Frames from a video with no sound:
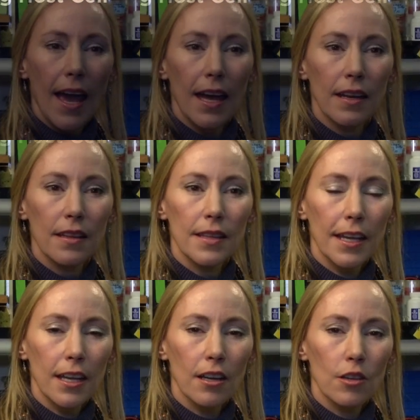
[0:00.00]
and
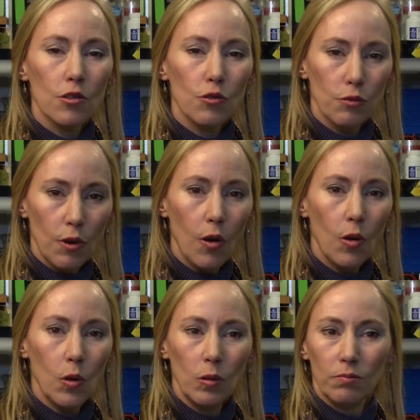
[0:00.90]
they can
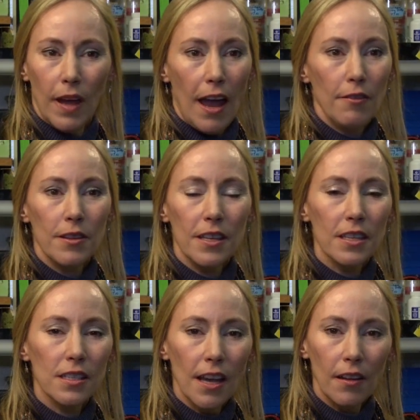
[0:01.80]
control everything
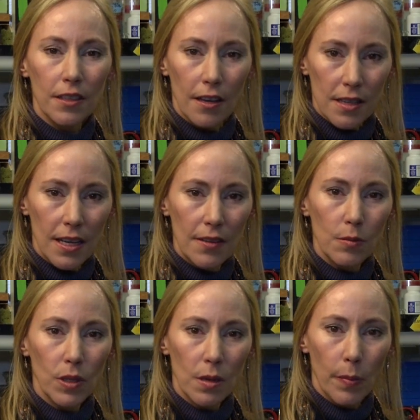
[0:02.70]
the cell does and
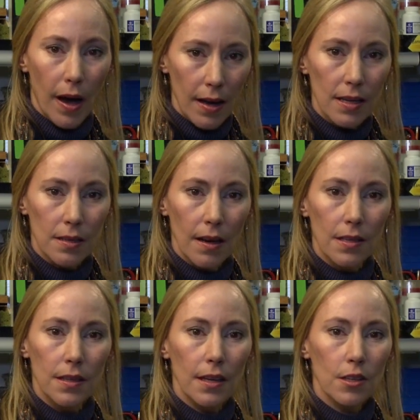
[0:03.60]
even what the body
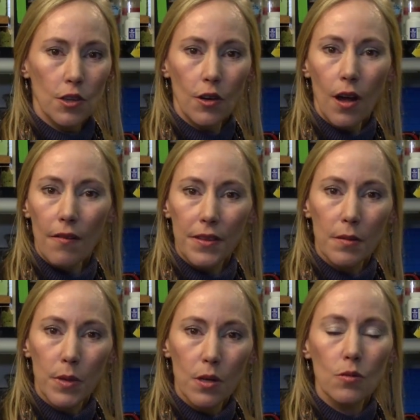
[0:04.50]
does. They can turn off the
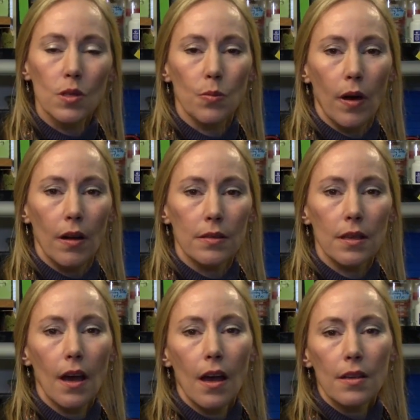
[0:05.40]
immune response.
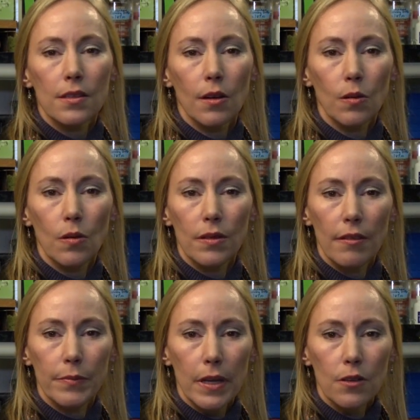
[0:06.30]
So
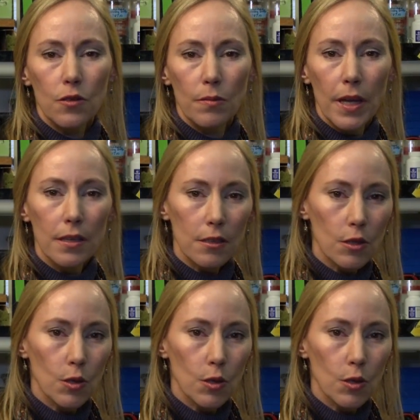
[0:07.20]
they've been a tremendous